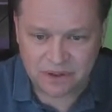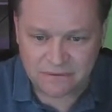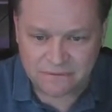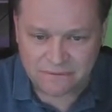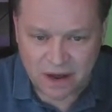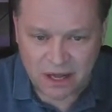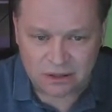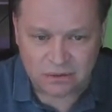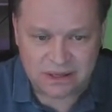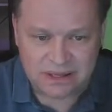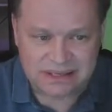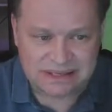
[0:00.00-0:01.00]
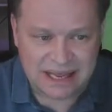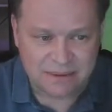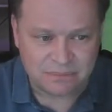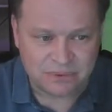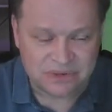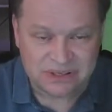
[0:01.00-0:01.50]
following the
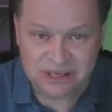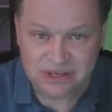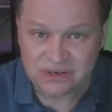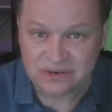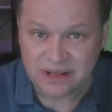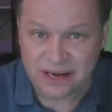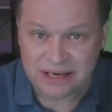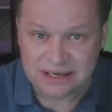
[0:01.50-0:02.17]
same procedure that I